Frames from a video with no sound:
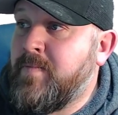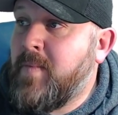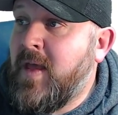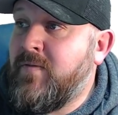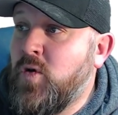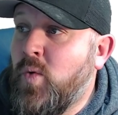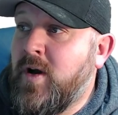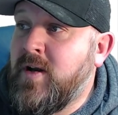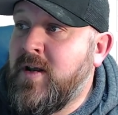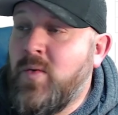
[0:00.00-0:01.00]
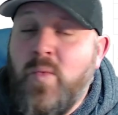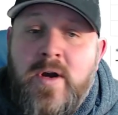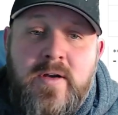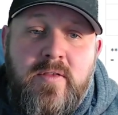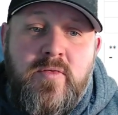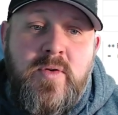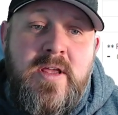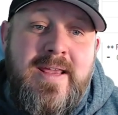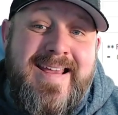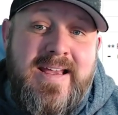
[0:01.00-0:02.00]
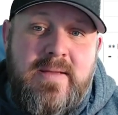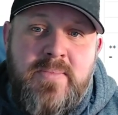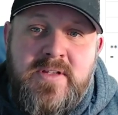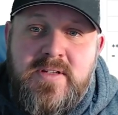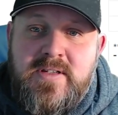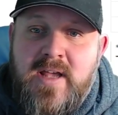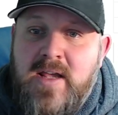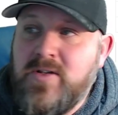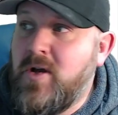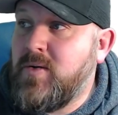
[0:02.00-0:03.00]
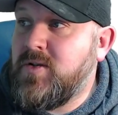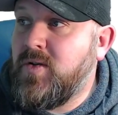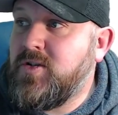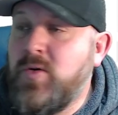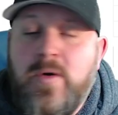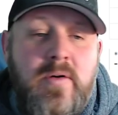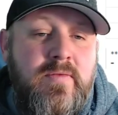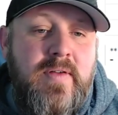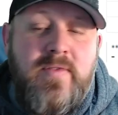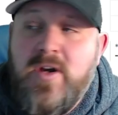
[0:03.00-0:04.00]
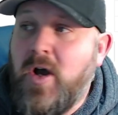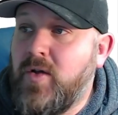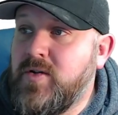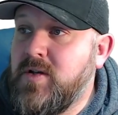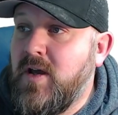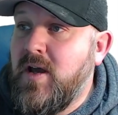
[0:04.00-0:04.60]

If you want it in 1 to 3 business days, it's only $250.